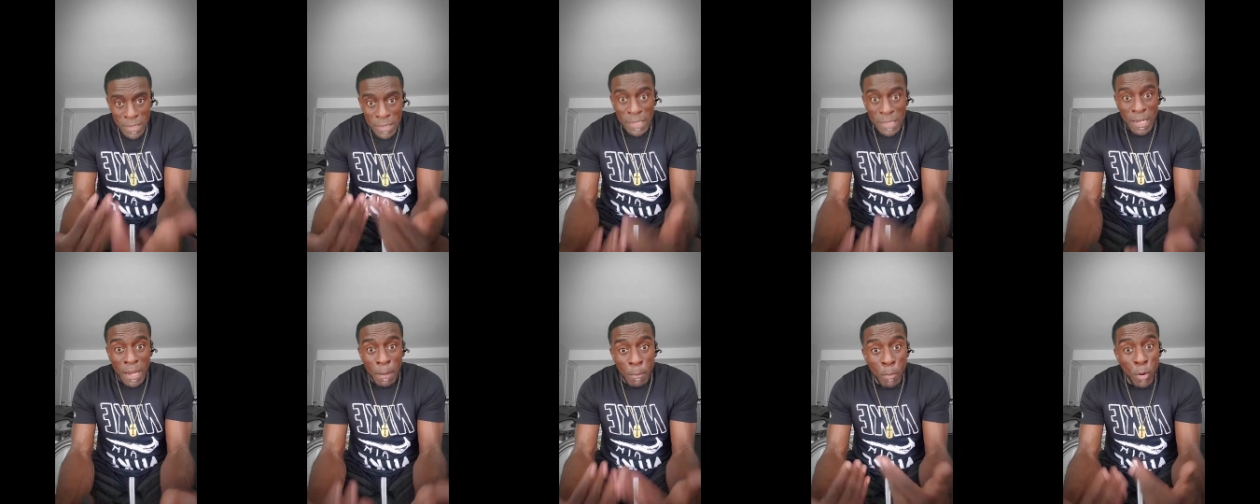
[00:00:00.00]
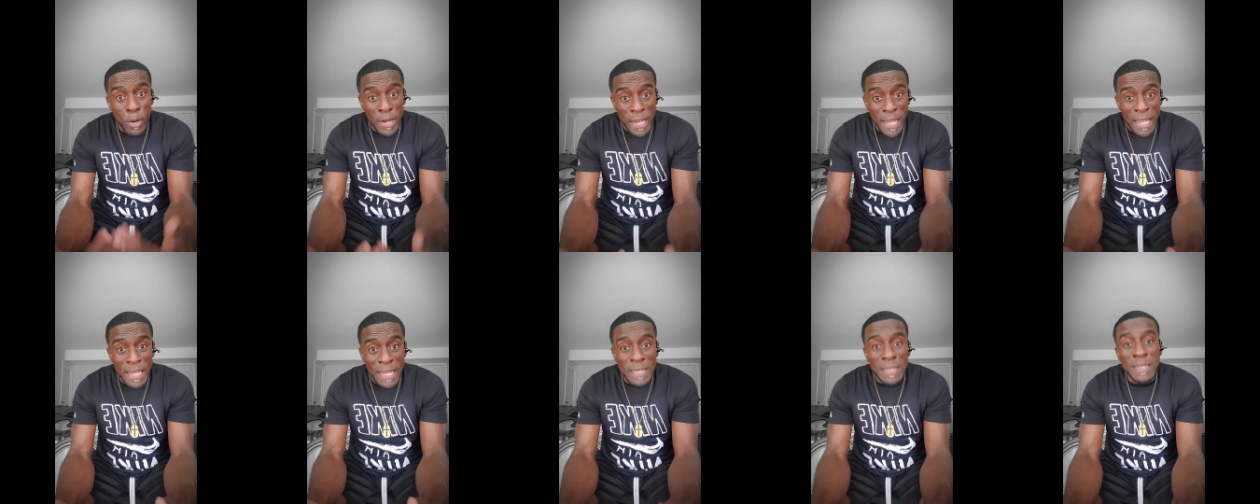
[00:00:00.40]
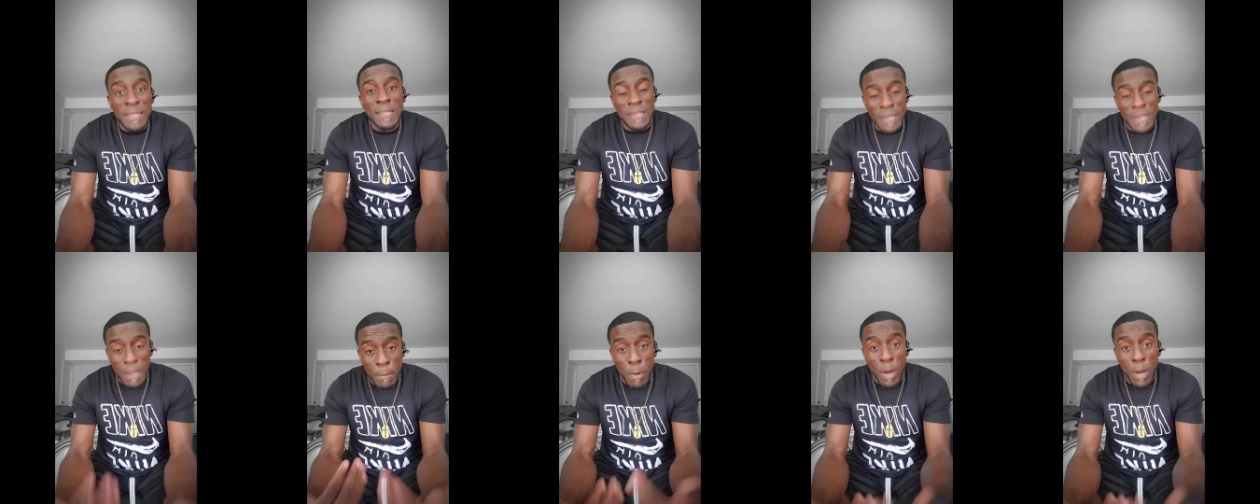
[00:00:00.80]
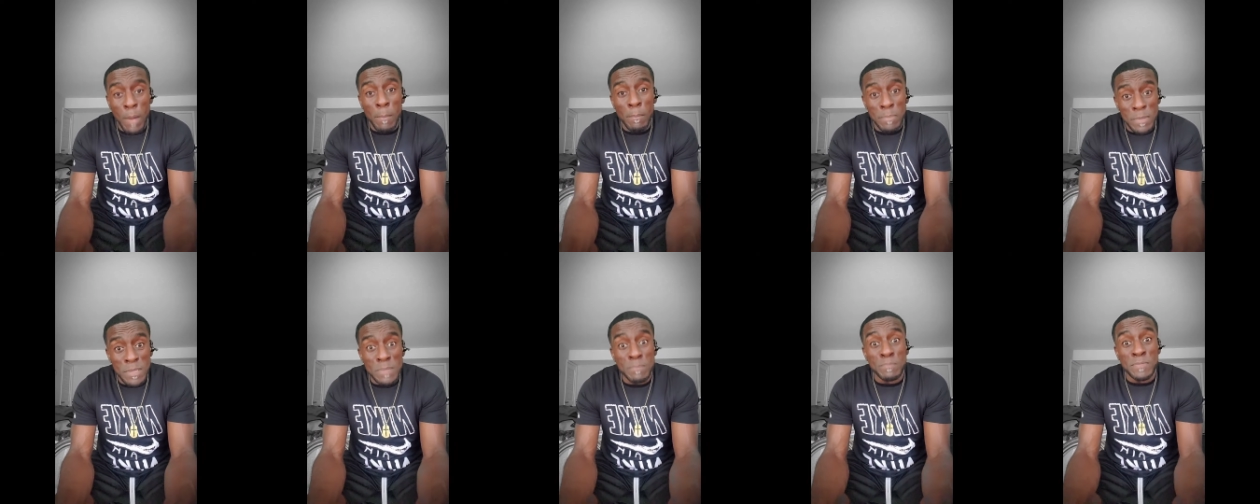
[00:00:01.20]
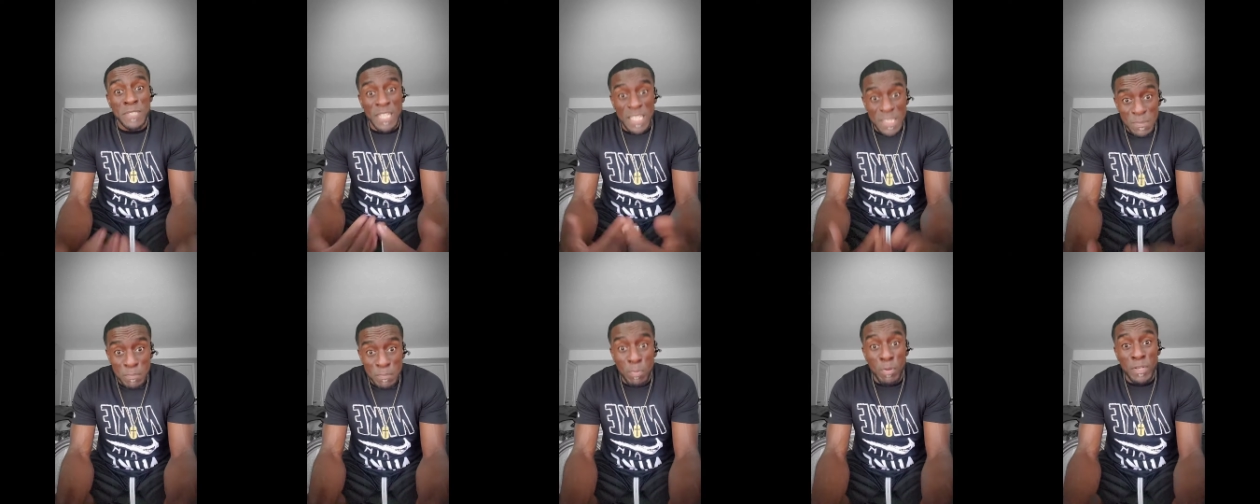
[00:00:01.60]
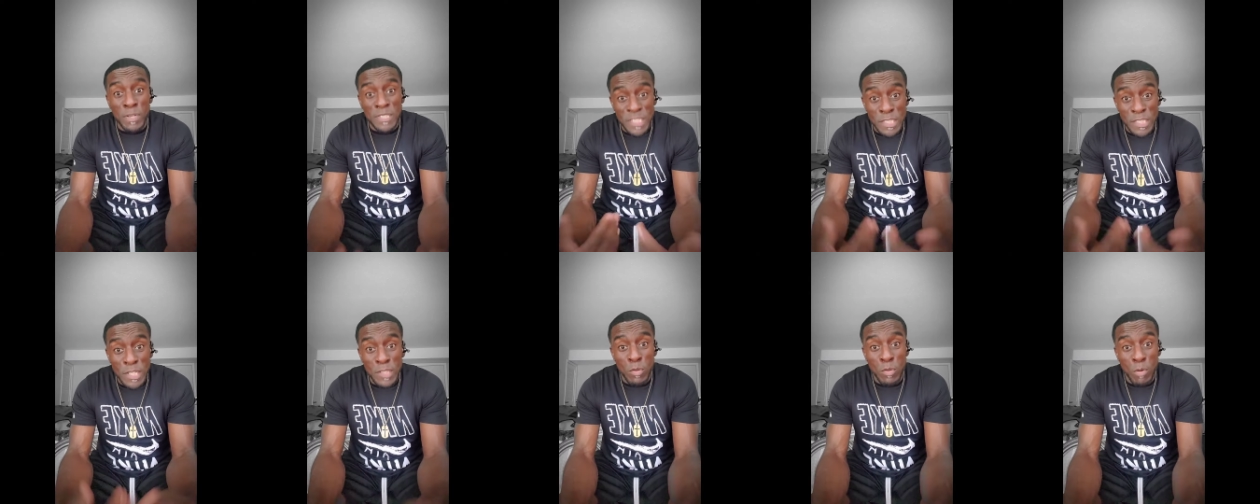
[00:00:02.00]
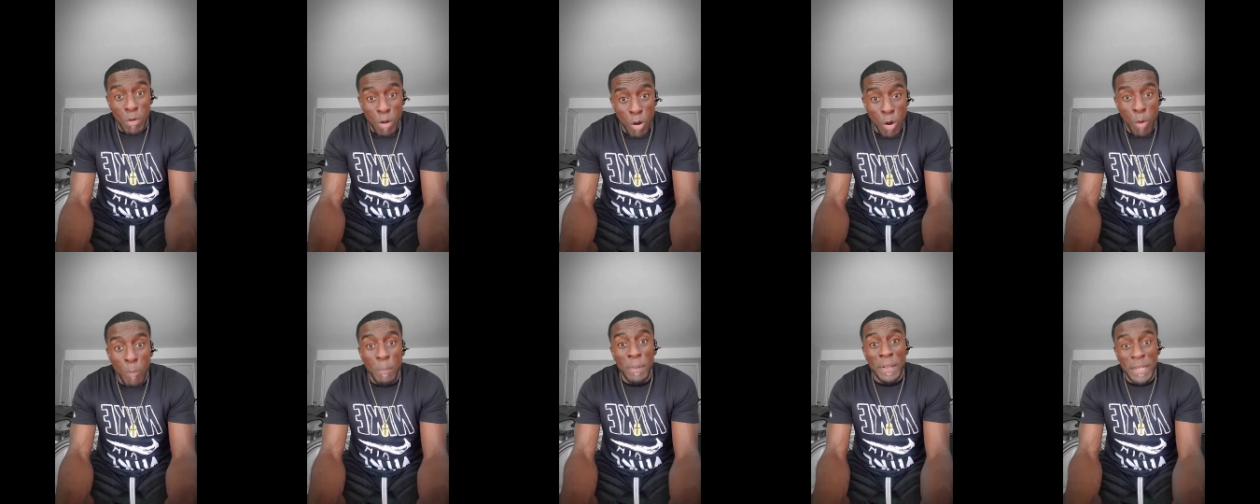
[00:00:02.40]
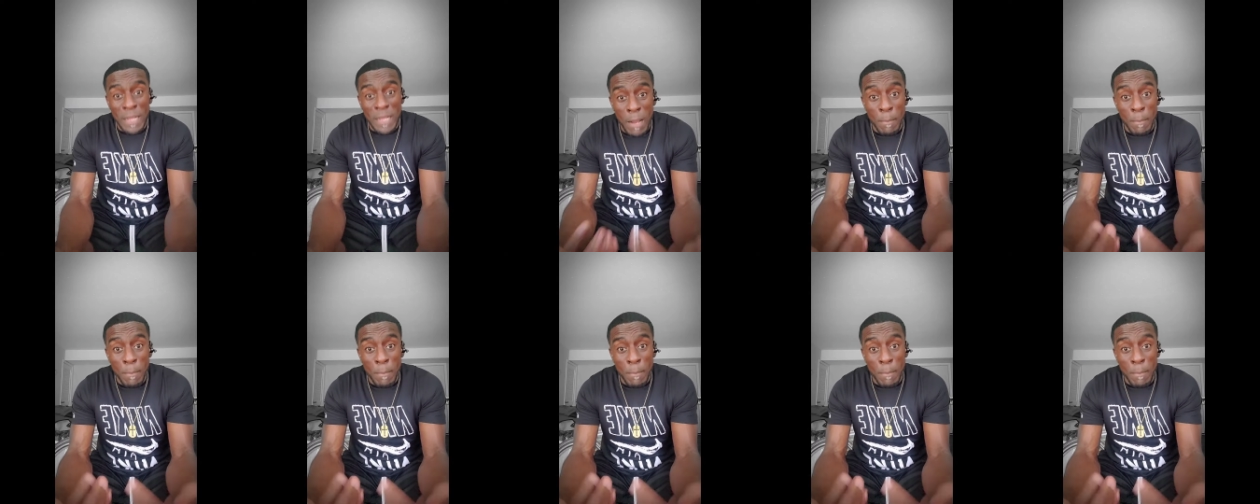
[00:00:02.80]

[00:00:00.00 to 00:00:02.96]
Come on in, come on. Just push the door open.